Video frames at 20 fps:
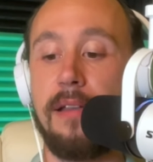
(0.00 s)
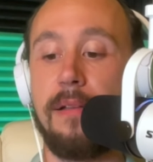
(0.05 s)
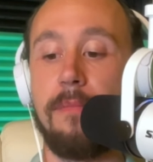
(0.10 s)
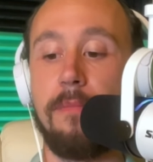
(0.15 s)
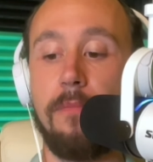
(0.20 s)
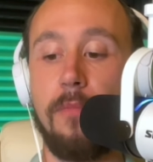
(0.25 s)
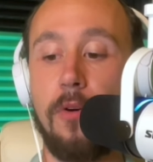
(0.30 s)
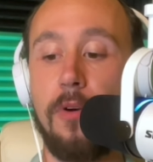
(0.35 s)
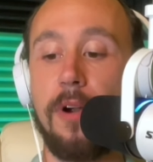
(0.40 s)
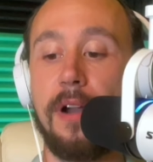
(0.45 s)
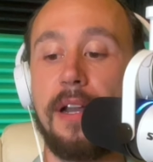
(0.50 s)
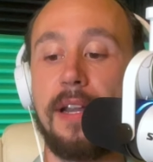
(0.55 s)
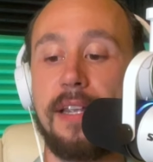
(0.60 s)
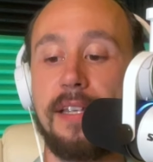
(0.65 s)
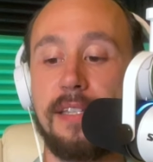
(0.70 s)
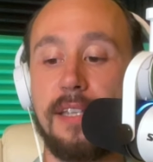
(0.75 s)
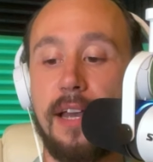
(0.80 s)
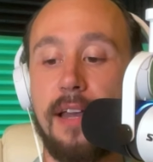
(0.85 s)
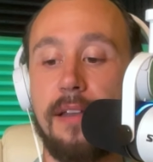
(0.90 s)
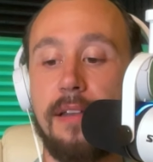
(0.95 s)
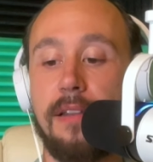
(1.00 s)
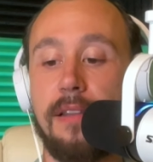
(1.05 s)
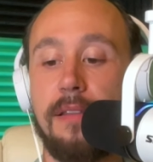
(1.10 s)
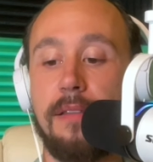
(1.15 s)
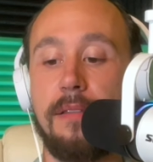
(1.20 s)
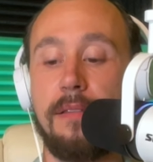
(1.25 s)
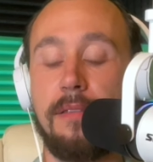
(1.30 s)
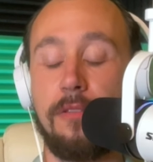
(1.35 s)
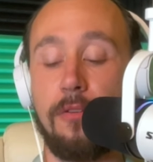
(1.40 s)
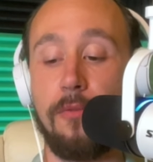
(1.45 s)
More is
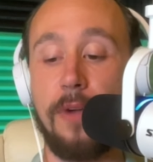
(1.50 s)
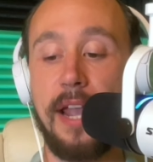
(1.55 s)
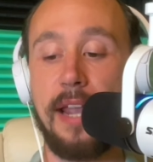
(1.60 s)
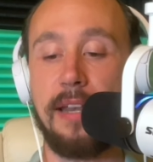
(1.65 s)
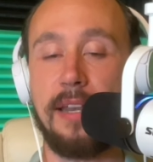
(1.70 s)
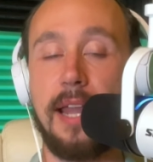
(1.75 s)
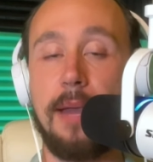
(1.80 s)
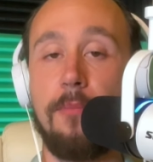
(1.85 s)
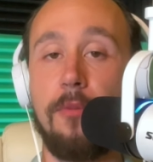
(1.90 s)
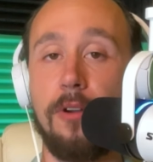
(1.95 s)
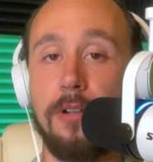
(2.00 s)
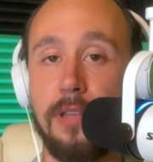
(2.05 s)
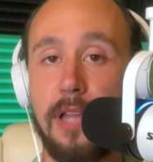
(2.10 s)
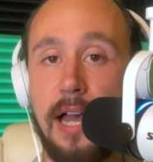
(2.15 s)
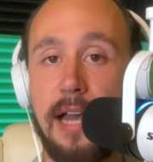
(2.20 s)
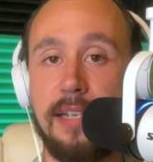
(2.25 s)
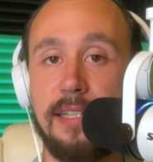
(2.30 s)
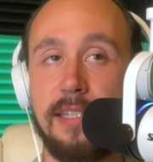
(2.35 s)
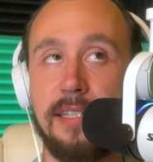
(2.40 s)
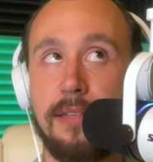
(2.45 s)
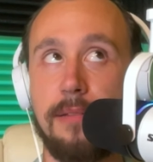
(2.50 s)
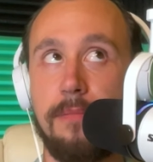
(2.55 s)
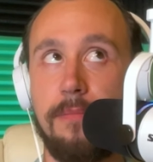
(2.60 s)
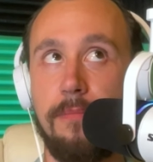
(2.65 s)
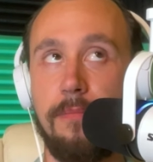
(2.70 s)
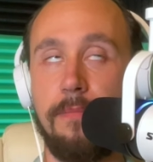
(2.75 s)
on the way, not more loss.